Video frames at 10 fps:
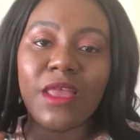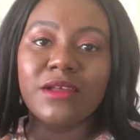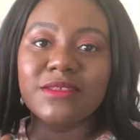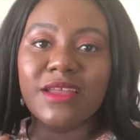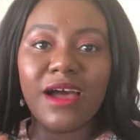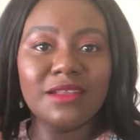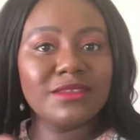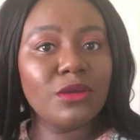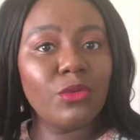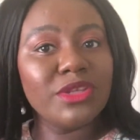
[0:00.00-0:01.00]
is
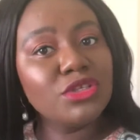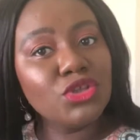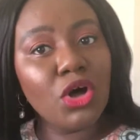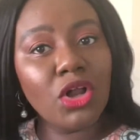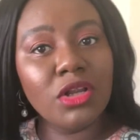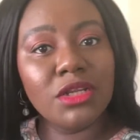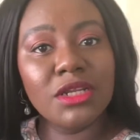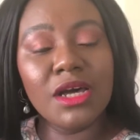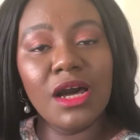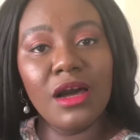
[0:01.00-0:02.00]
that
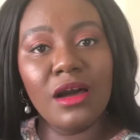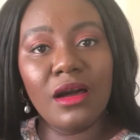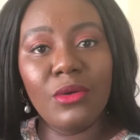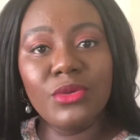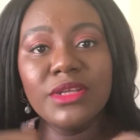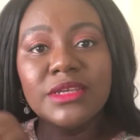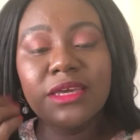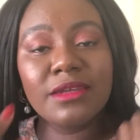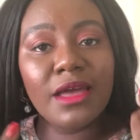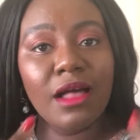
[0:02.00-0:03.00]
retinol really
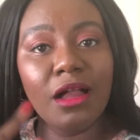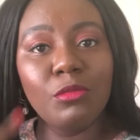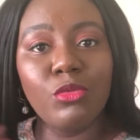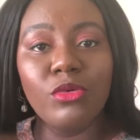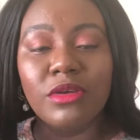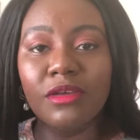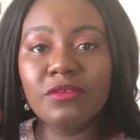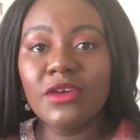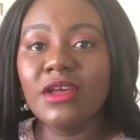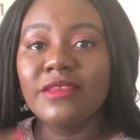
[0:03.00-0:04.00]
can help
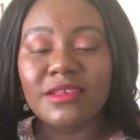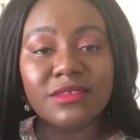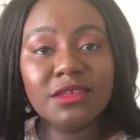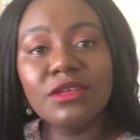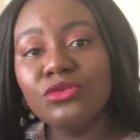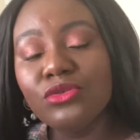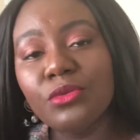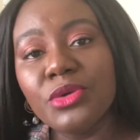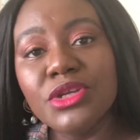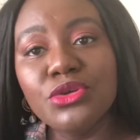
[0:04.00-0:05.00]
with that
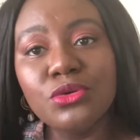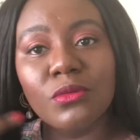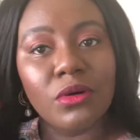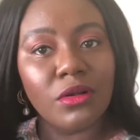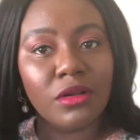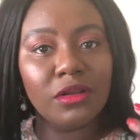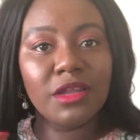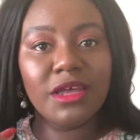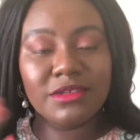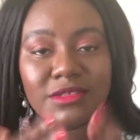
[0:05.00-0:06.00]
skin renewal
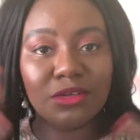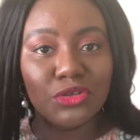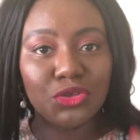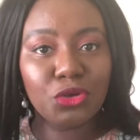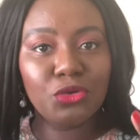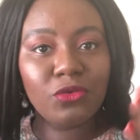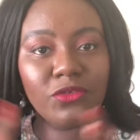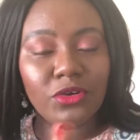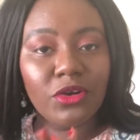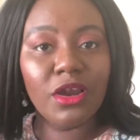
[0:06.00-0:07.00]
and cell
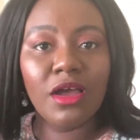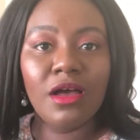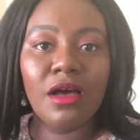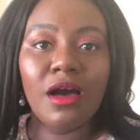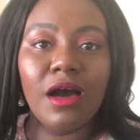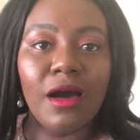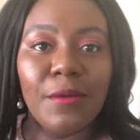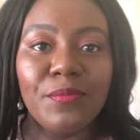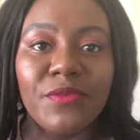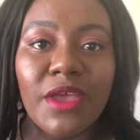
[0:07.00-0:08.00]
turnover,
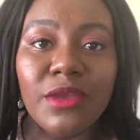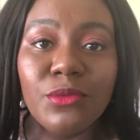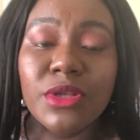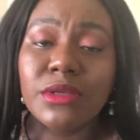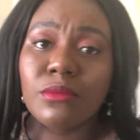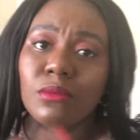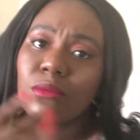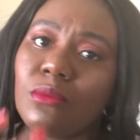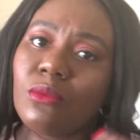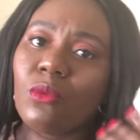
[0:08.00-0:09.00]
and really
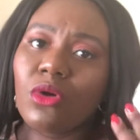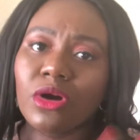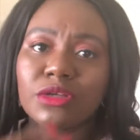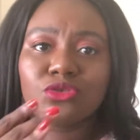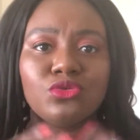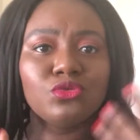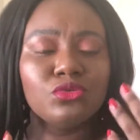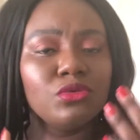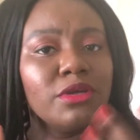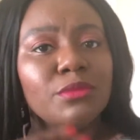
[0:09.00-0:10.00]
work
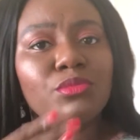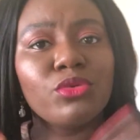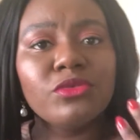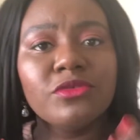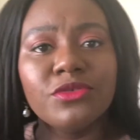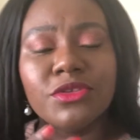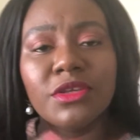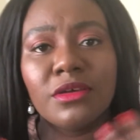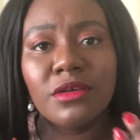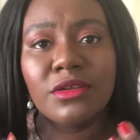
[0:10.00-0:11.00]
to improve
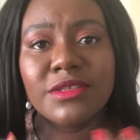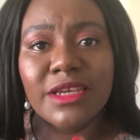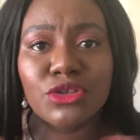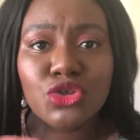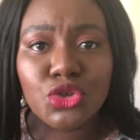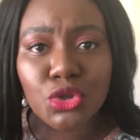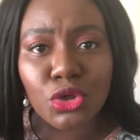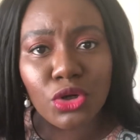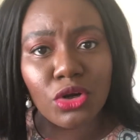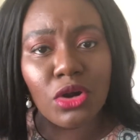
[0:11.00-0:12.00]
the
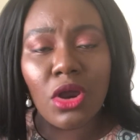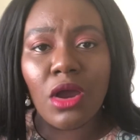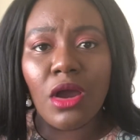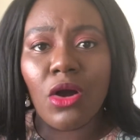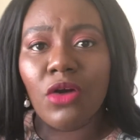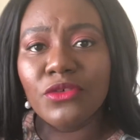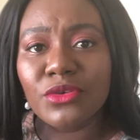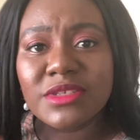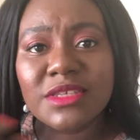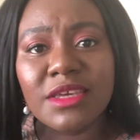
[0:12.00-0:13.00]
texture of
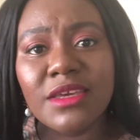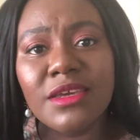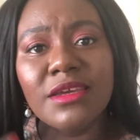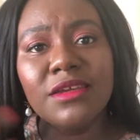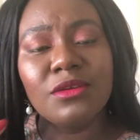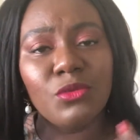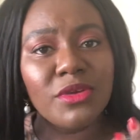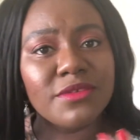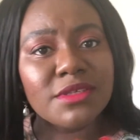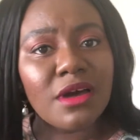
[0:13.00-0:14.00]
your skin
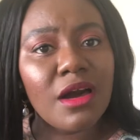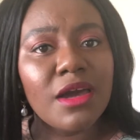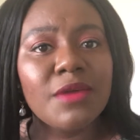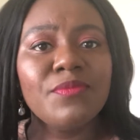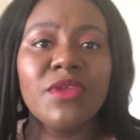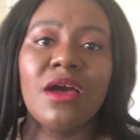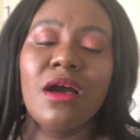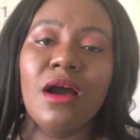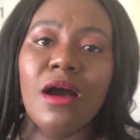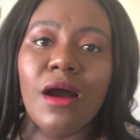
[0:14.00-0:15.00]
with time.
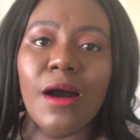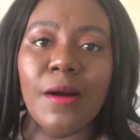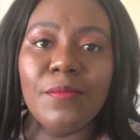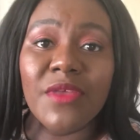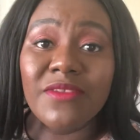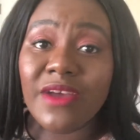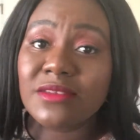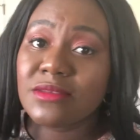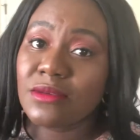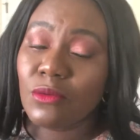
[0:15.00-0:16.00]
And
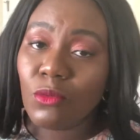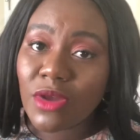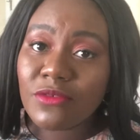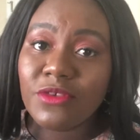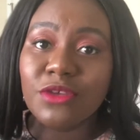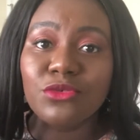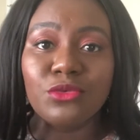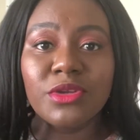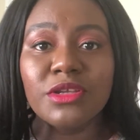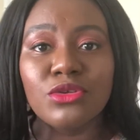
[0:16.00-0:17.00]
that one thing to
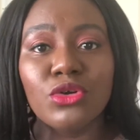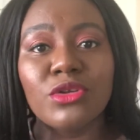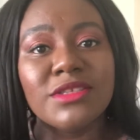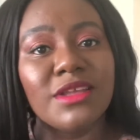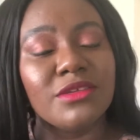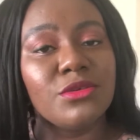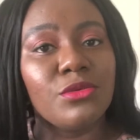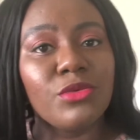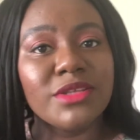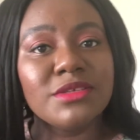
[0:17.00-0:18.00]
really know is that
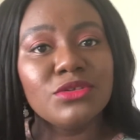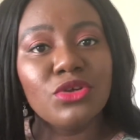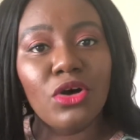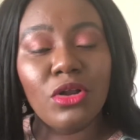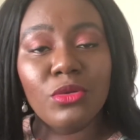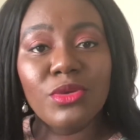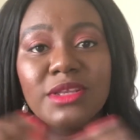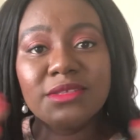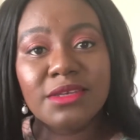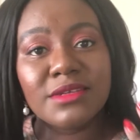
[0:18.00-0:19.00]
retinol
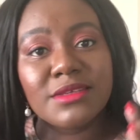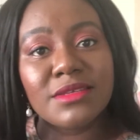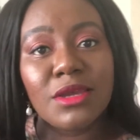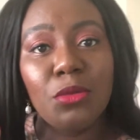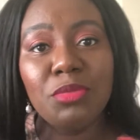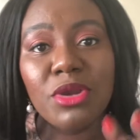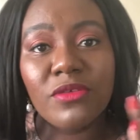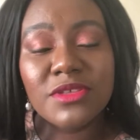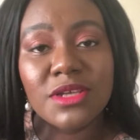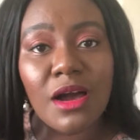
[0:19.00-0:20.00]
really takes a bit
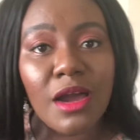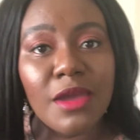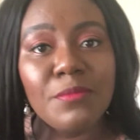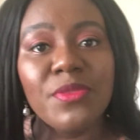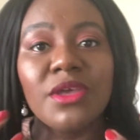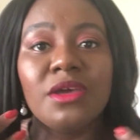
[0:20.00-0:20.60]
of time